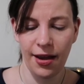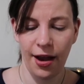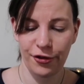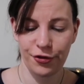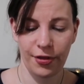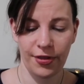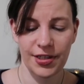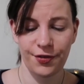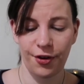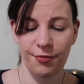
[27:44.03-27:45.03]

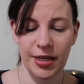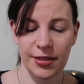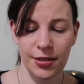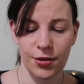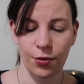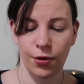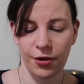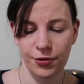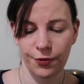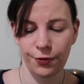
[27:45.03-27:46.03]
135 metres or
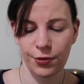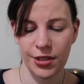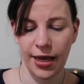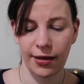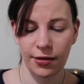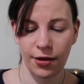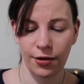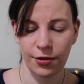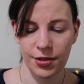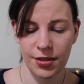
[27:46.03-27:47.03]
148
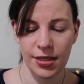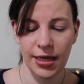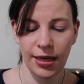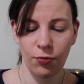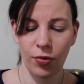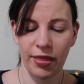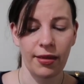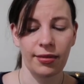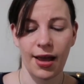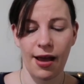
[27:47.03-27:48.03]
yards
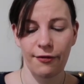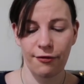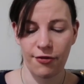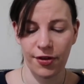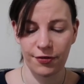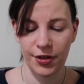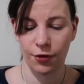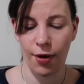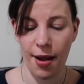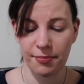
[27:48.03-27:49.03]
within that 50
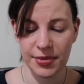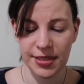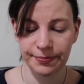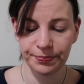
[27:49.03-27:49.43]
grams.